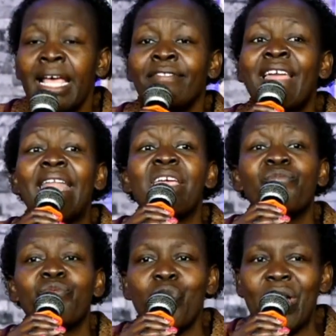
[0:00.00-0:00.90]
that
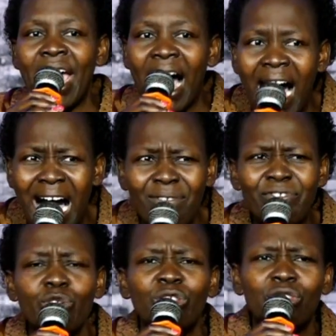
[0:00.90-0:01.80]
if we
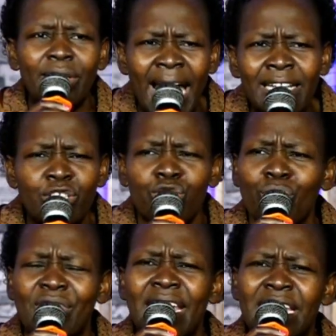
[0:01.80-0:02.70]
have to get
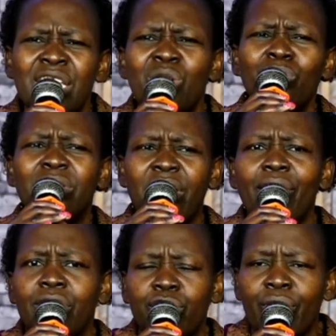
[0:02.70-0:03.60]
to the new
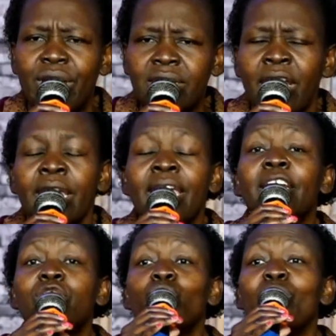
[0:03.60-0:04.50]
territories,
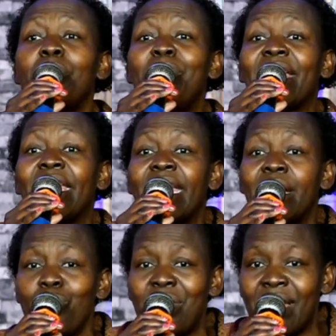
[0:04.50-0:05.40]
it will
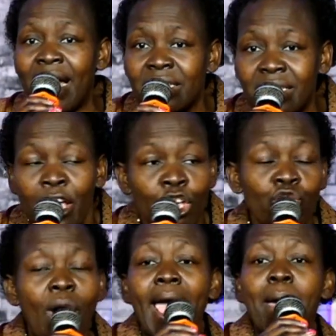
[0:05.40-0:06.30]
begin with us.
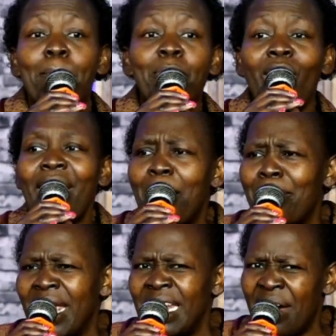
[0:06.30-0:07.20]
Your employer
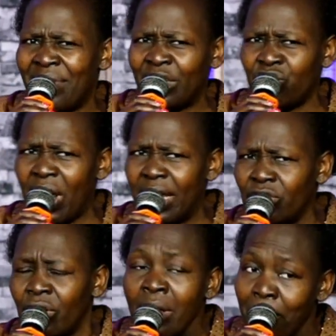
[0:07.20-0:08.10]
may never
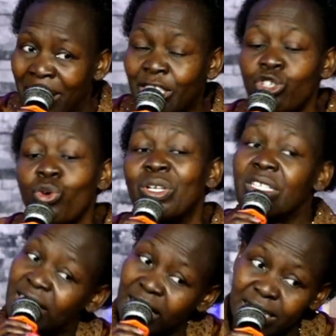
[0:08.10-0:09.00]
change, but you will
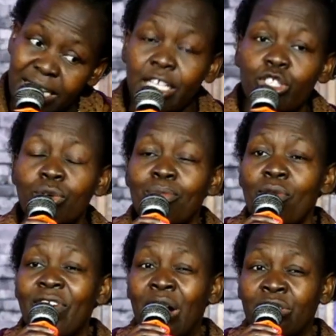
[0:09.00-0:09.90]
still need to
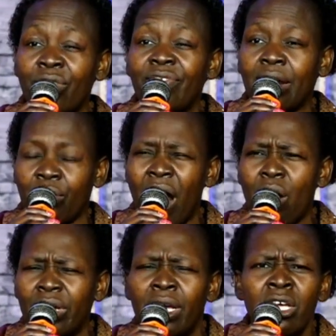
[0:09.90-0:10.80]
move out of the
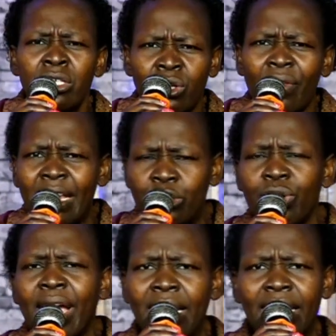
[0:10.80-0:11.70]
crowd so that you
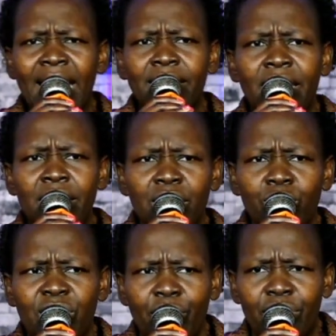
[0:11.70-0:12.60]
can get the new
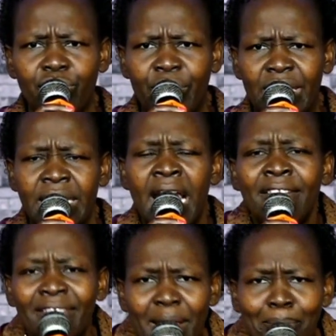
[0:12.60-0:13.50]
territories.
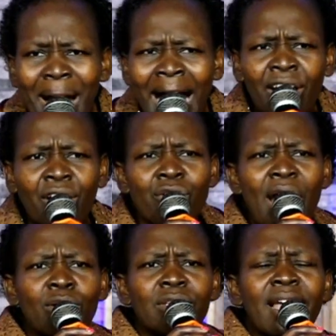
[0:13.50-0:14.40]
The
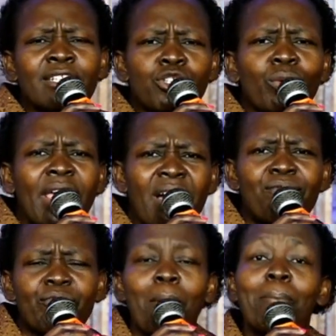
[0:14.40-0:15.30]
background that you came
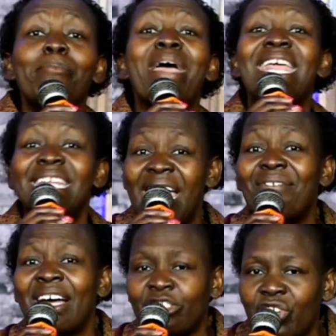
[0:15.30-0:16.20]
from may
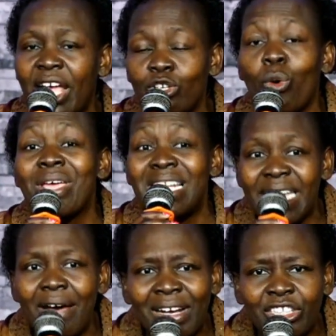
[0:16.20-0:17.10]
never change or will
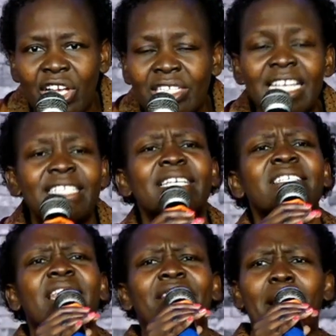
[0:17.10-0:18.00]
never change. It
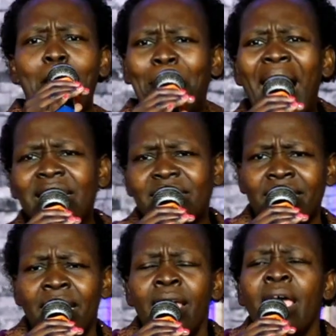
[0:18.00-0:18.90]
is in the
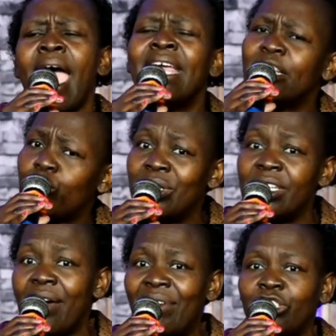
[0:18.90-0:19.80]
past and it will
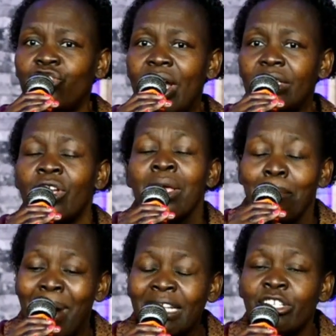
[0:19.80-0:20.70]
never change.
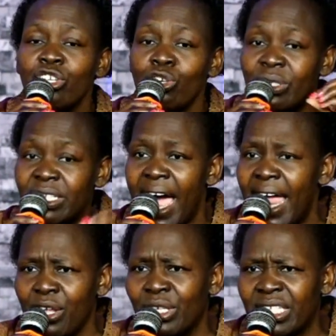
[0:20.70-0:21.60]
But you
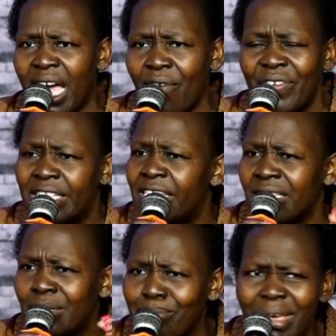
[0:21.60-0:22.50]
tell yourself, it
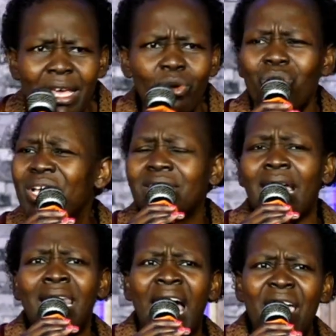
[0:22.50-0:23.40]
is me who is
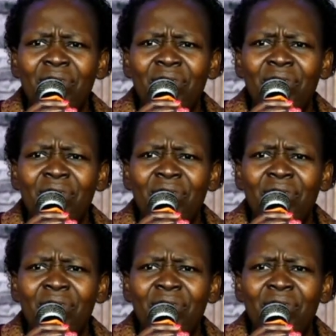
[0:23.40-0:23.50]
alive